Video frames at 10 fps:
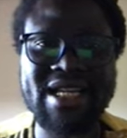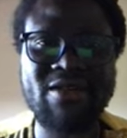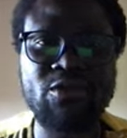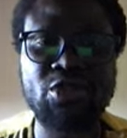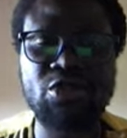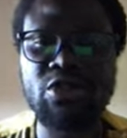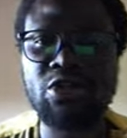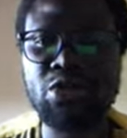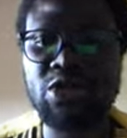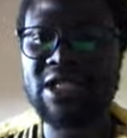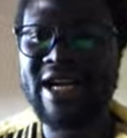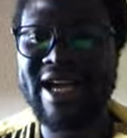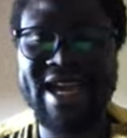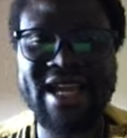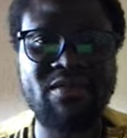that we should not trust our
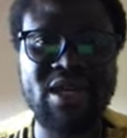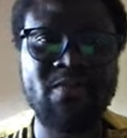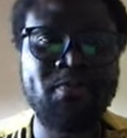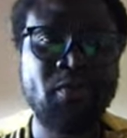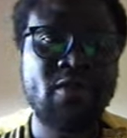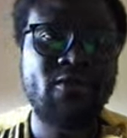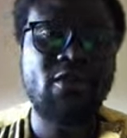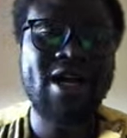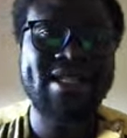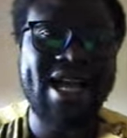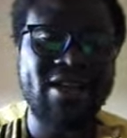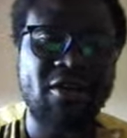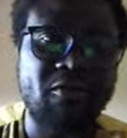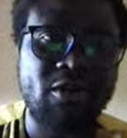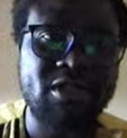enemy. For as
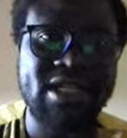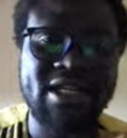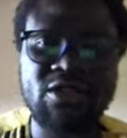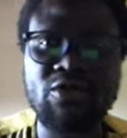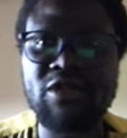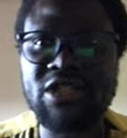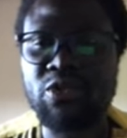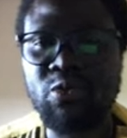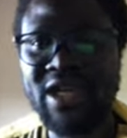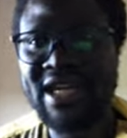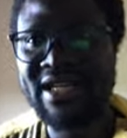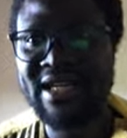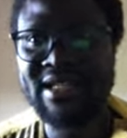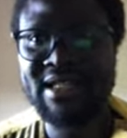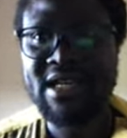iron rusted, so is his wickedness.